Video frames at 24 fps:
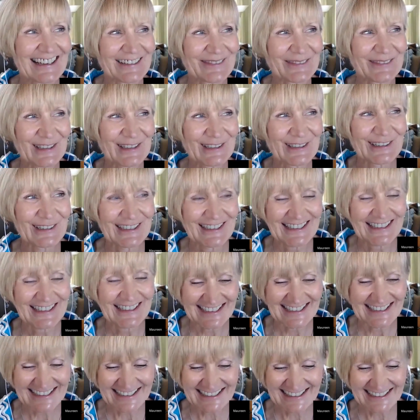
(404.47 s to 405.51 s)
Um,
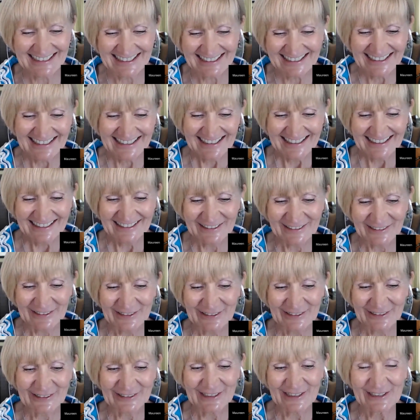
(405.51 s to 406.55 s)
strategic,
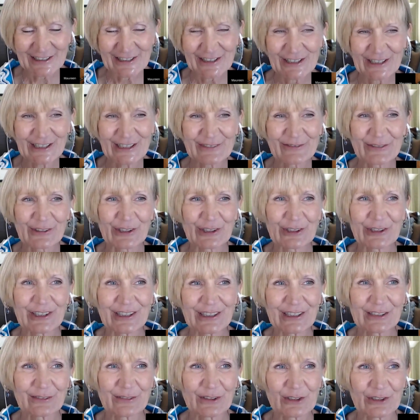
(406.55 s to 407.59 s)
learner, achiever,
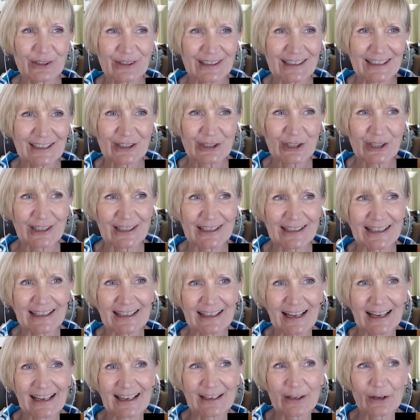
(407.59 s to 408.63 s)
individualization.
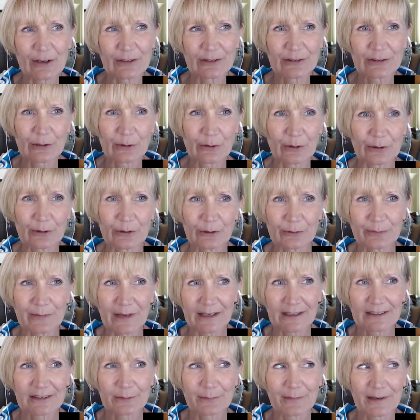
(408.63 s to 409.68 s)
And I also own
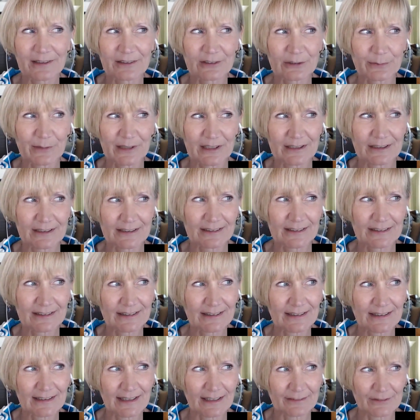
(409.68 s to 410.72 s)
Maximizer because
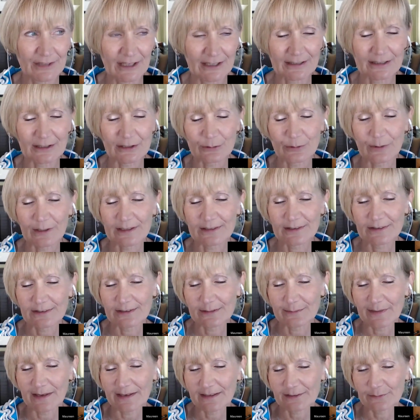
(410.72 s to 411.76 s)
I've taken it twice
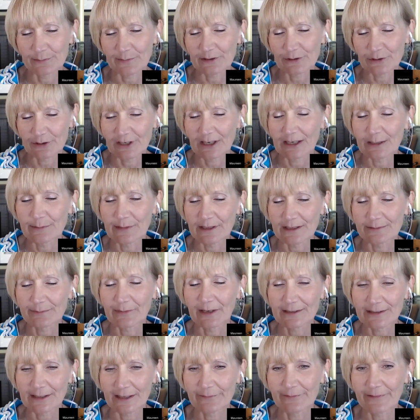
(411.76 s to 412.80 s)
and Maximizer came in
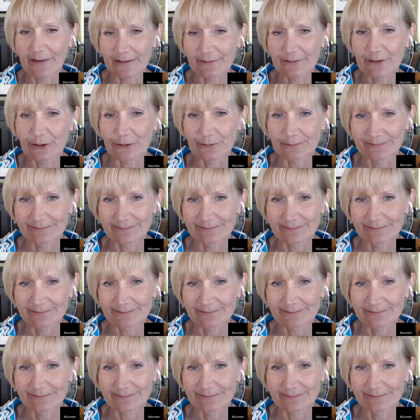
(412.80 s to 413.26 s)
my top five too.